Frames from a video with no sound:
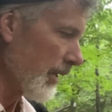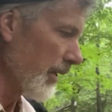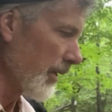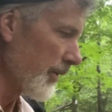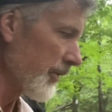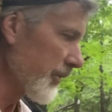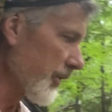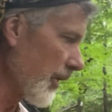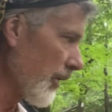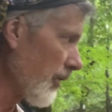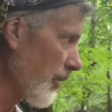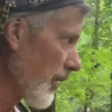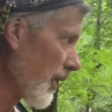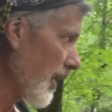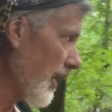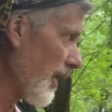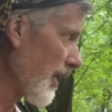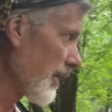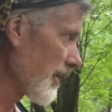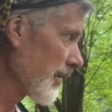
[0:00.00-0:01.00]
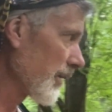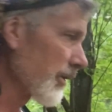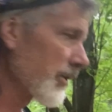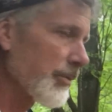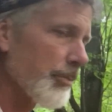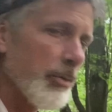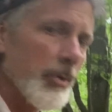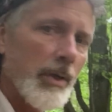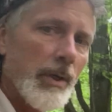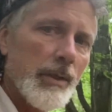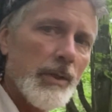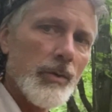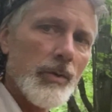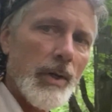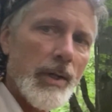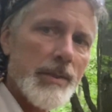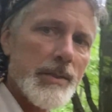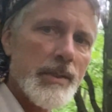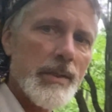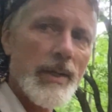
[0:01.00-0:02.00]
So I'll explain the
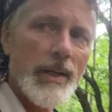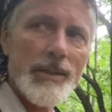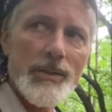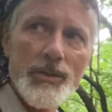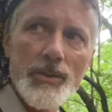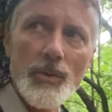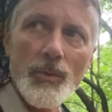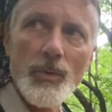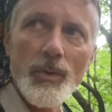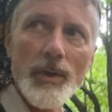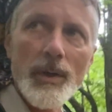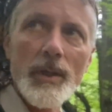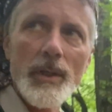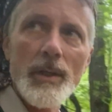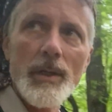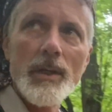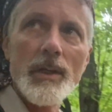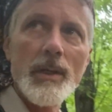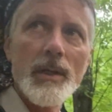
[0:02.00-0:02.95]
rest of that story,